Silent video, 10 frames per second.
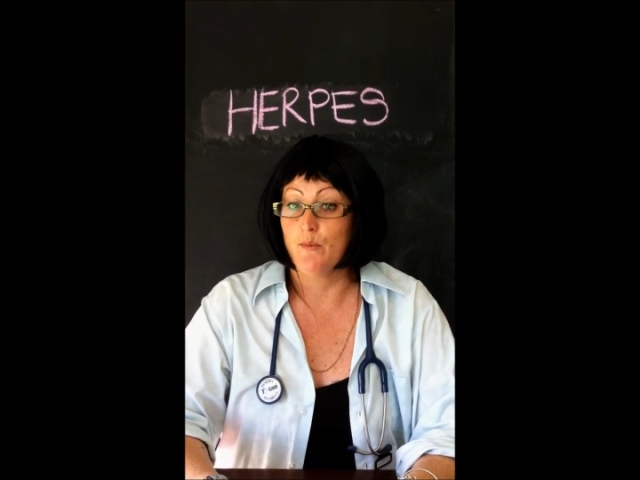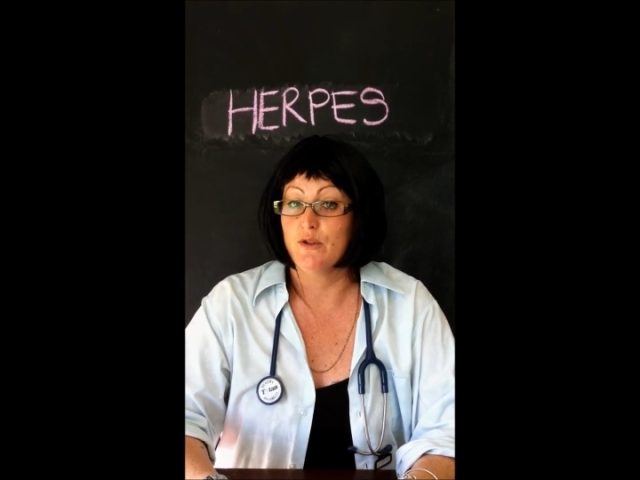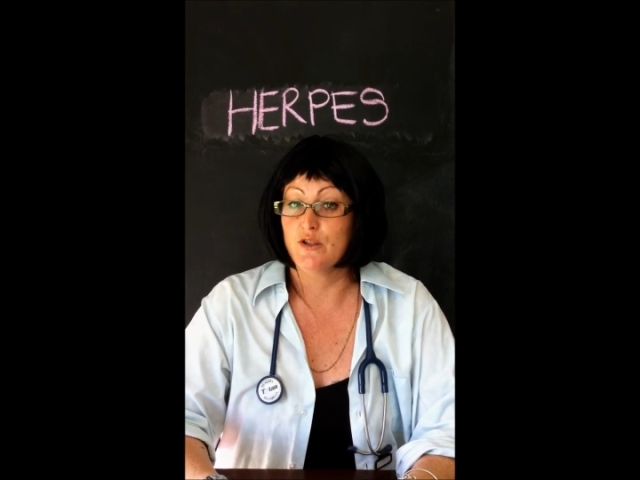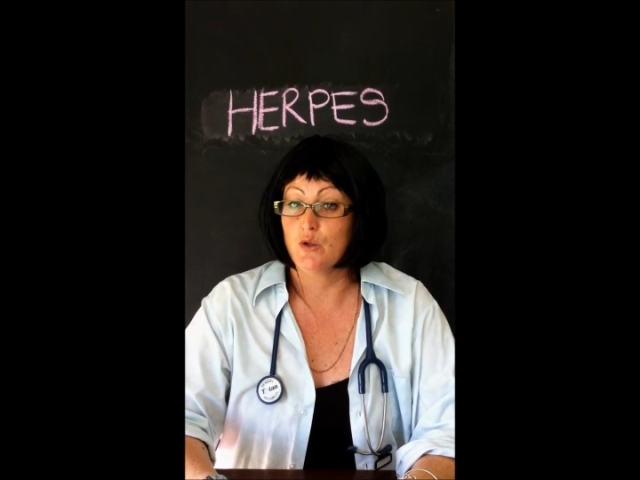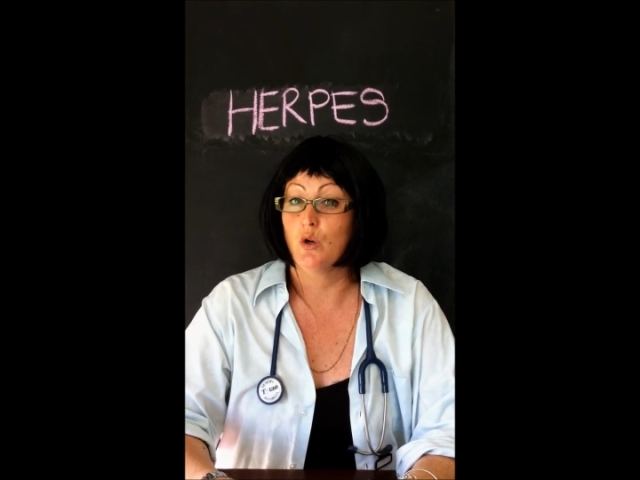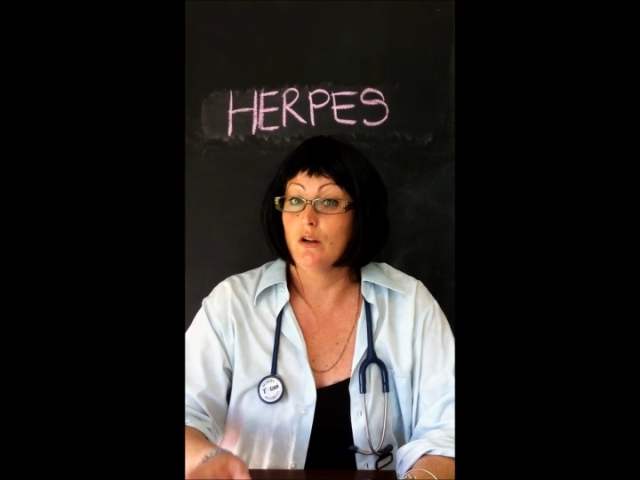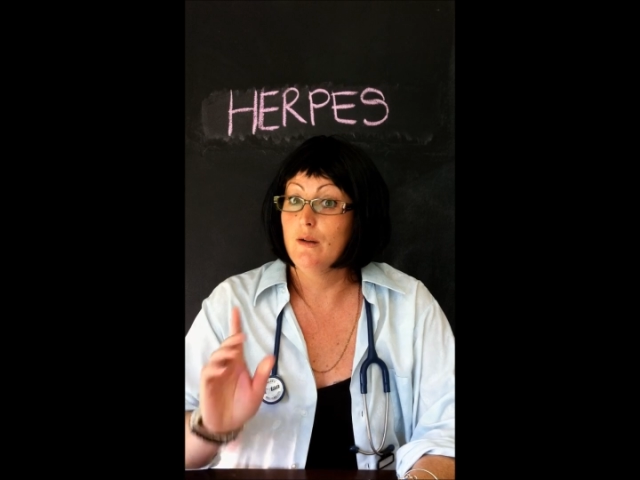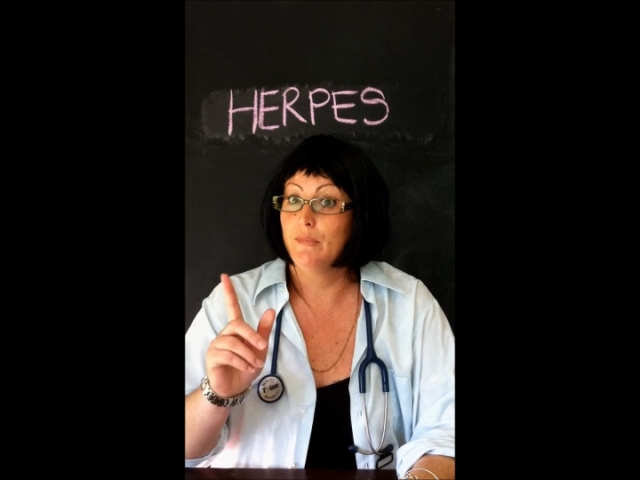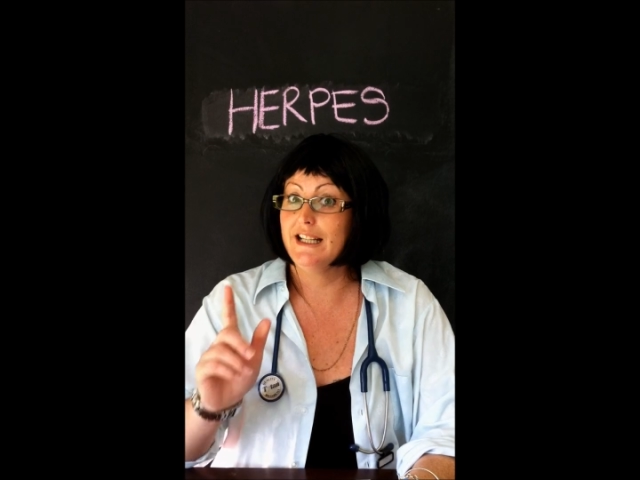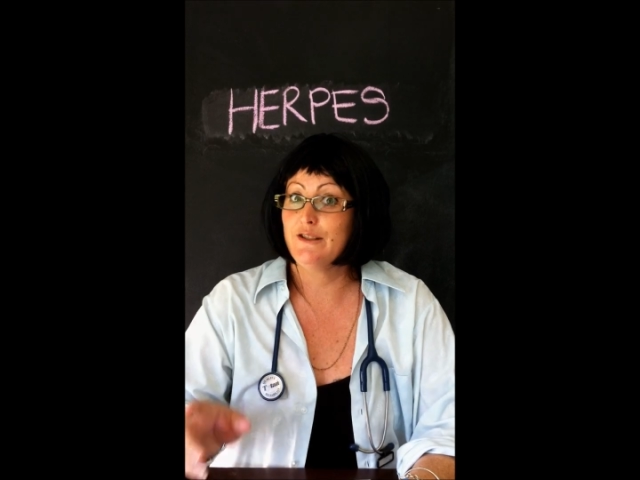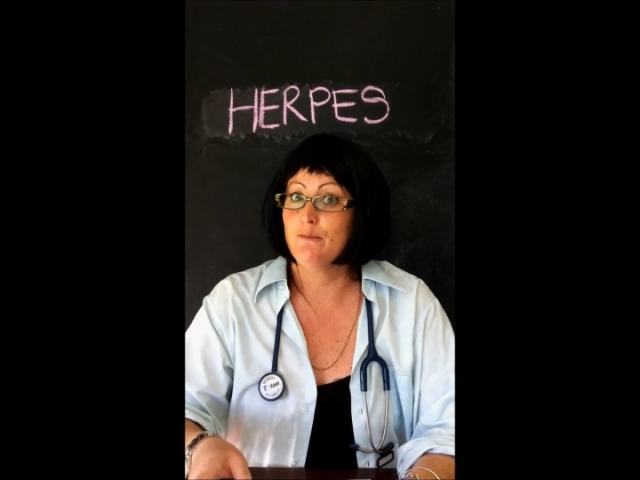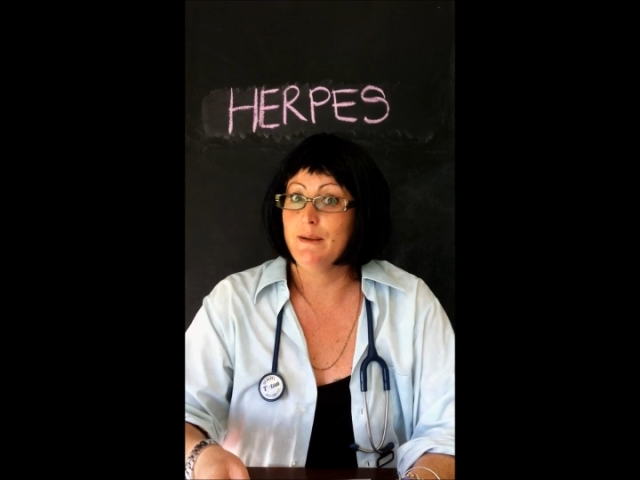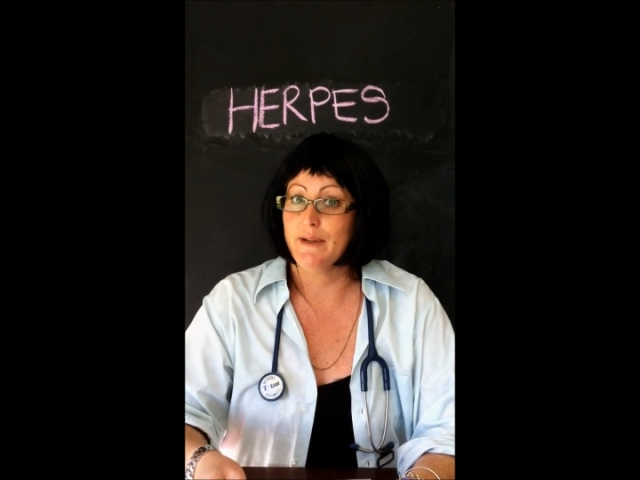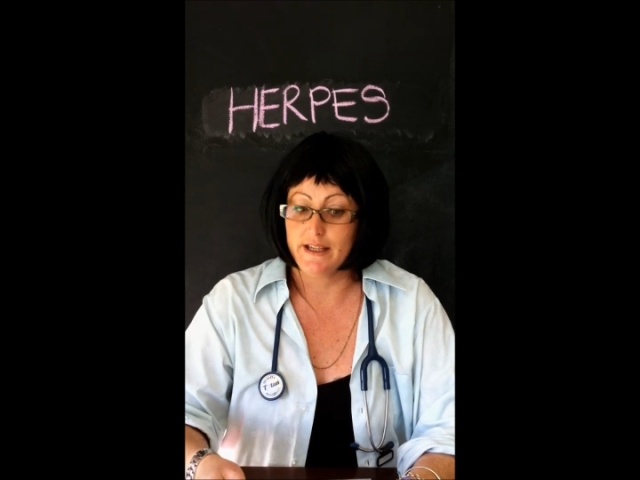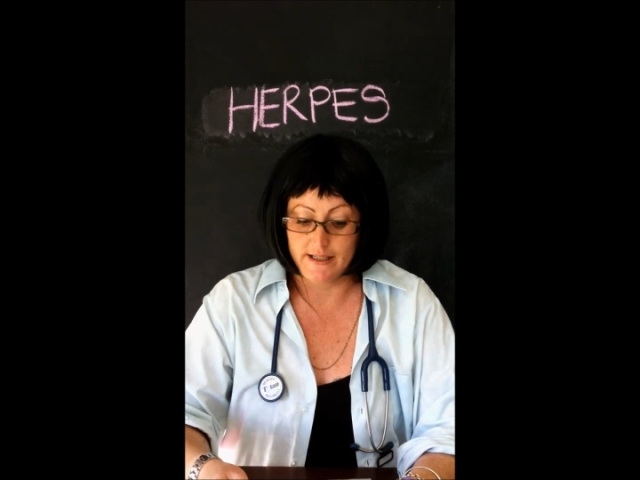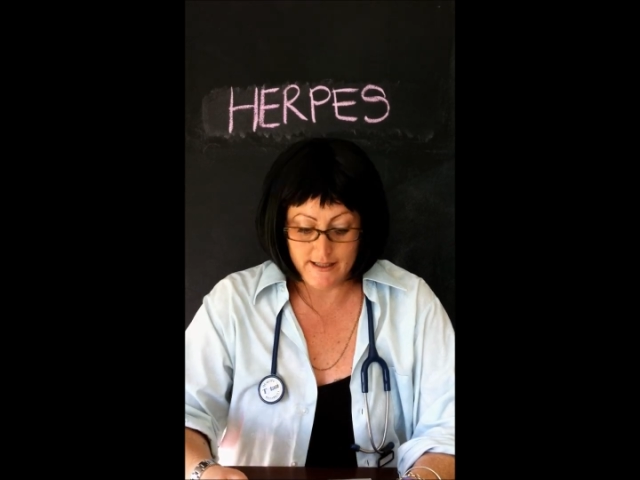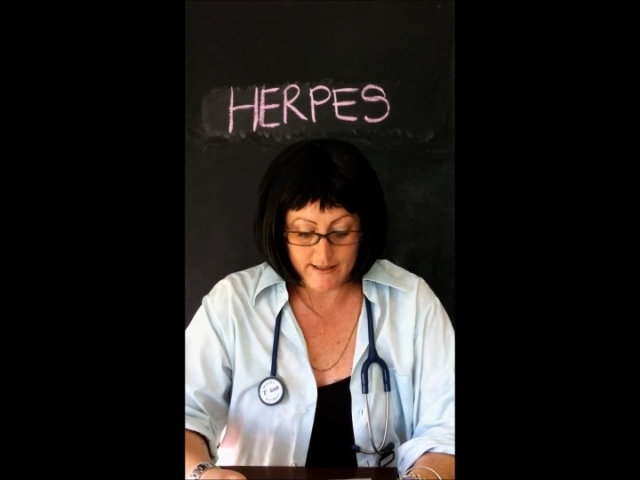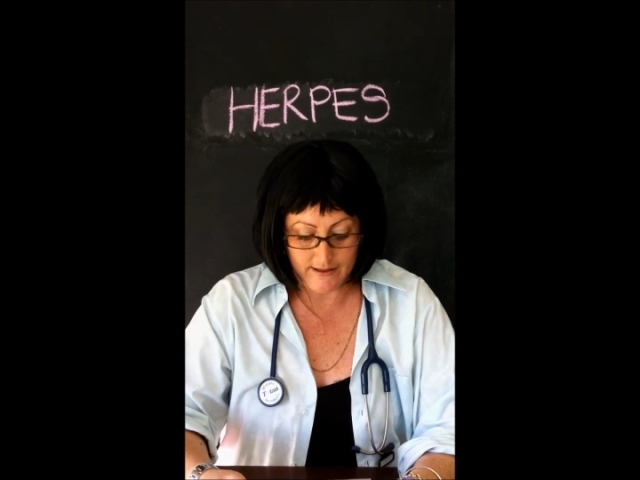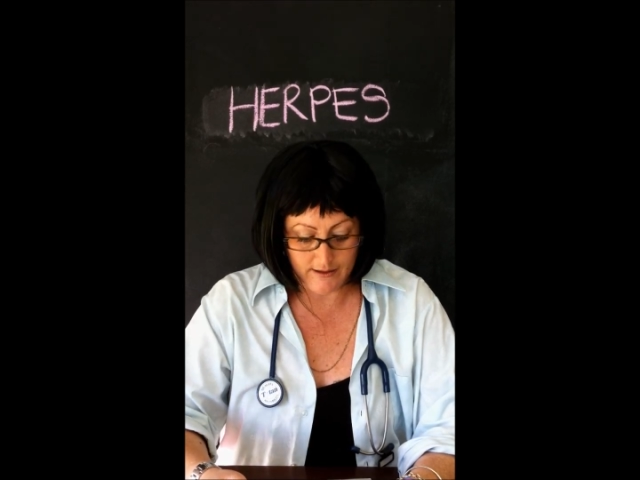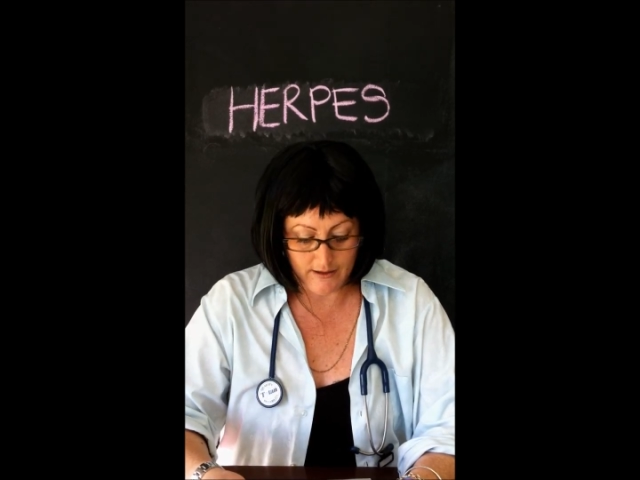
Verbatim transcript: open sore. Please remember this.